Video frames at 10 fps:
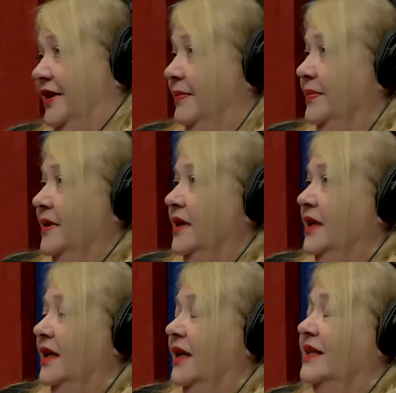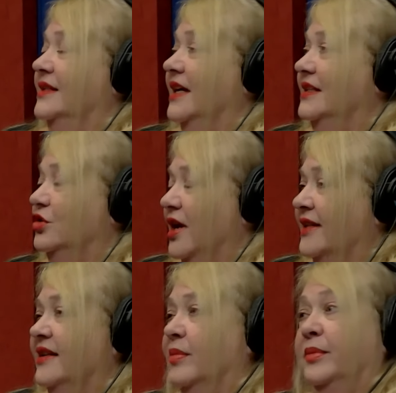No. Because I try to
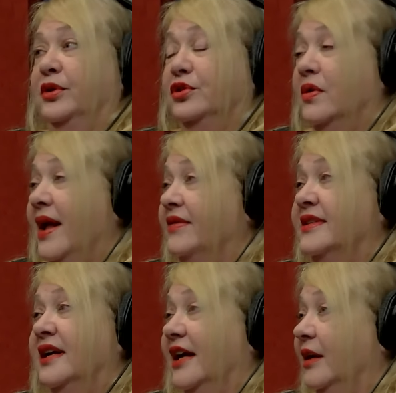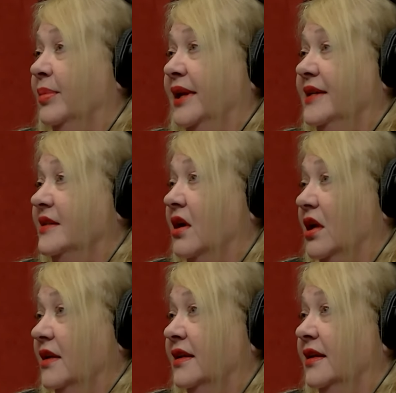tell people you don't have to die in a place to
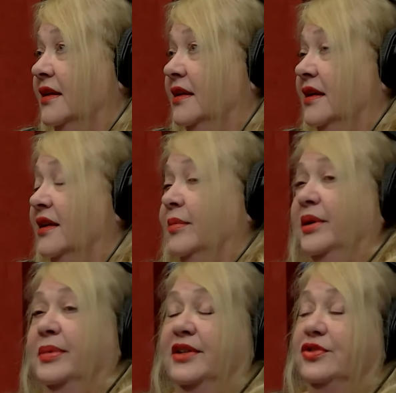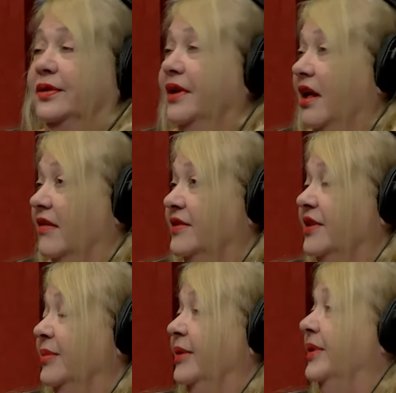haunt it it could be a place you loved. It
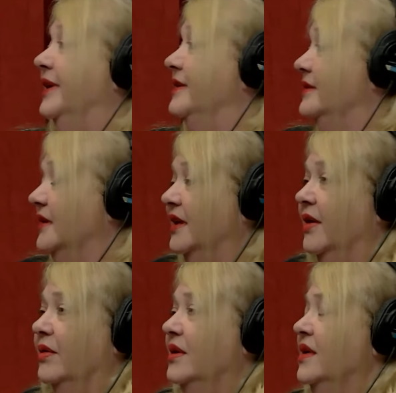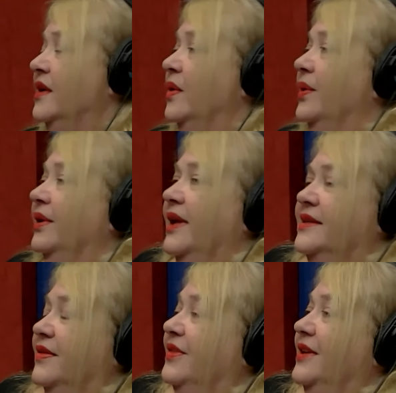could be a place, you know, where
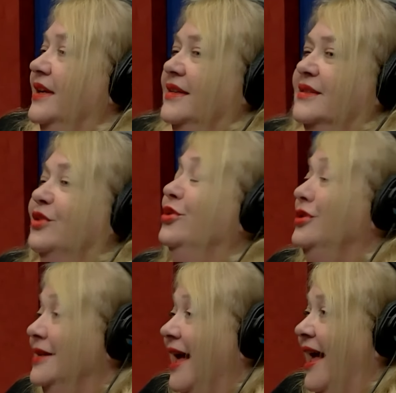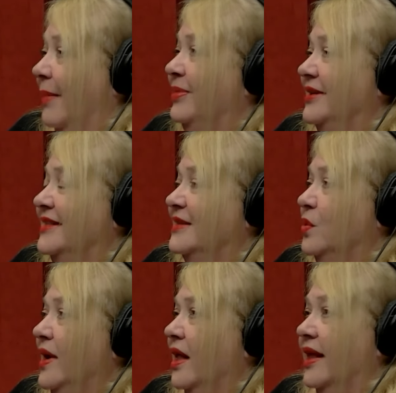lots of things good happened as
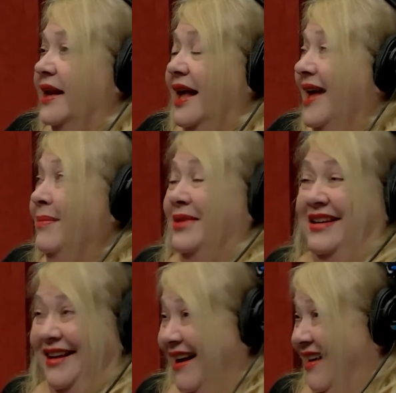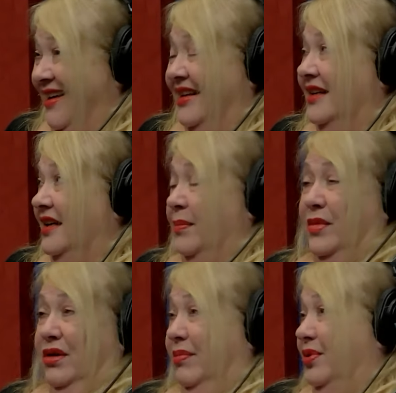mm-hmm. well. Mm-hmm. And I'm not a
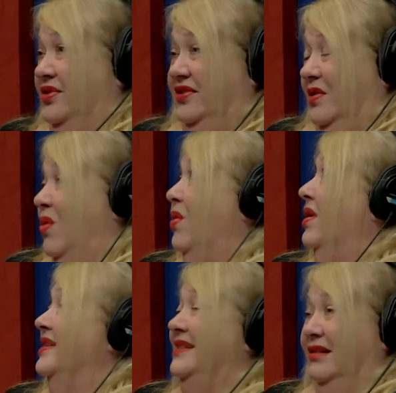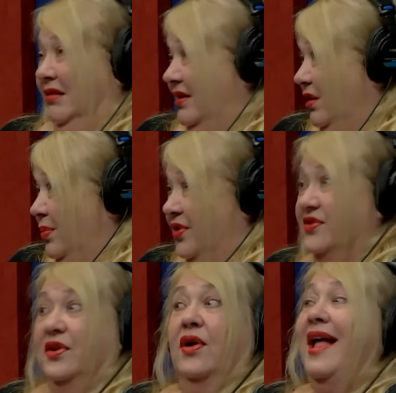murder person or a serial killer
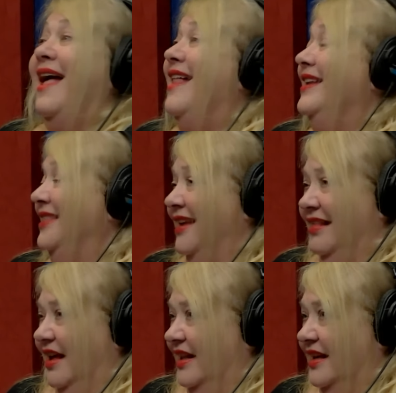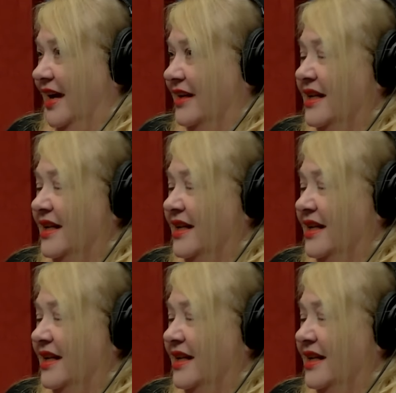person or anything like that.